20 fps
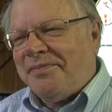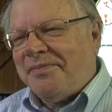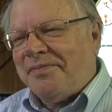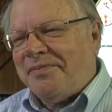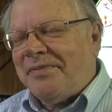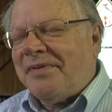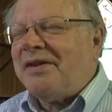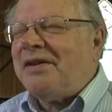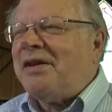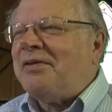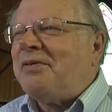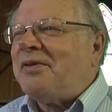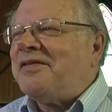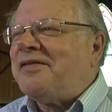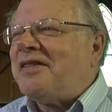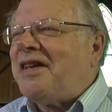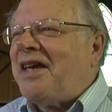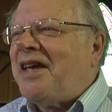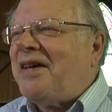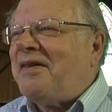do I
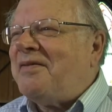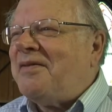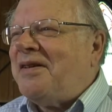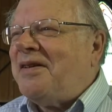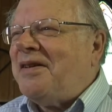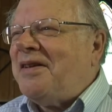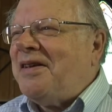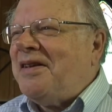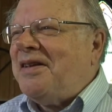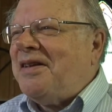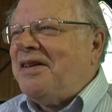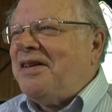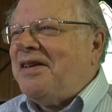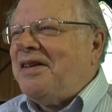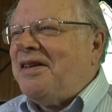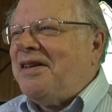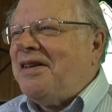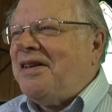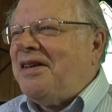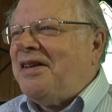say it?
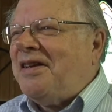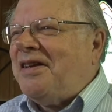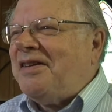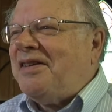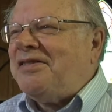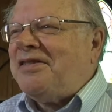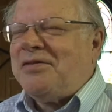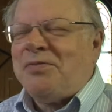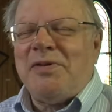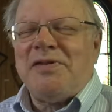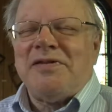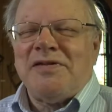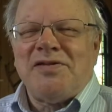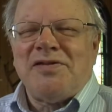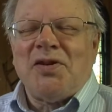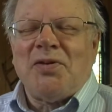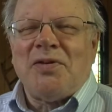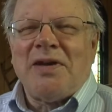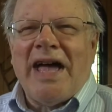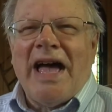It just wasn't
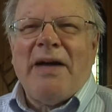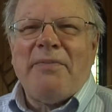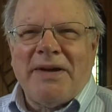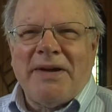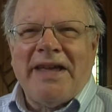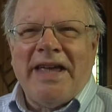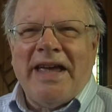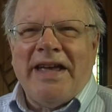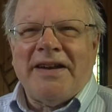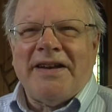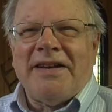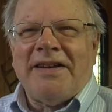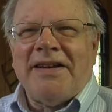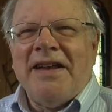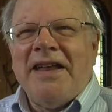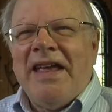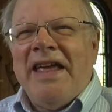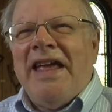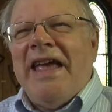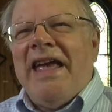so complicated,
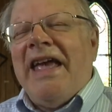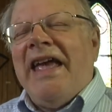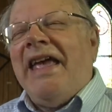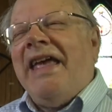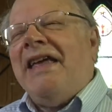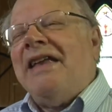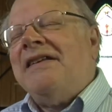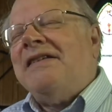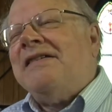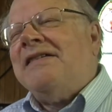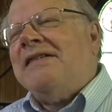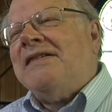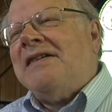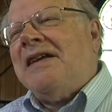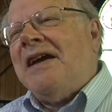and